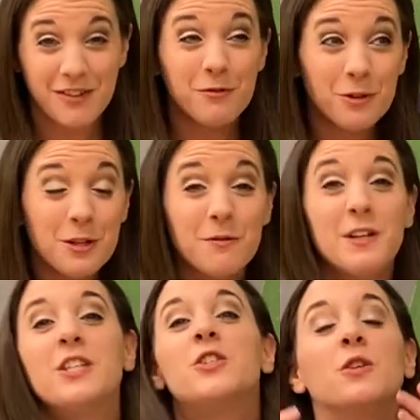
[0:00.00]
Full of
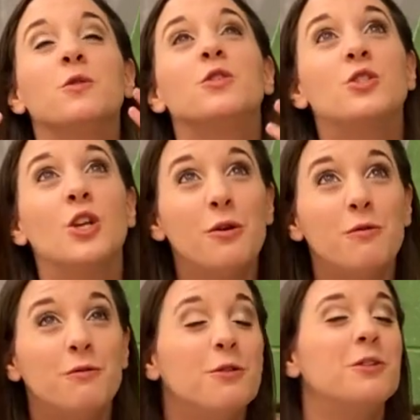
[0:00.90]
fish. It was so
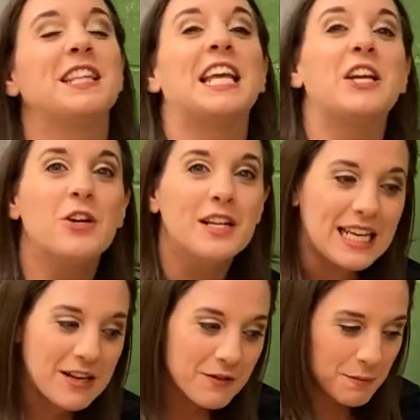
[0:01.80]
full that they couldn't
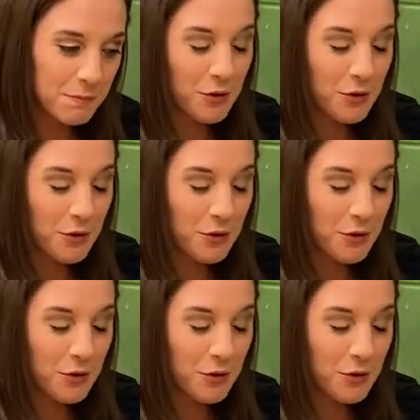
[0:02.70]
even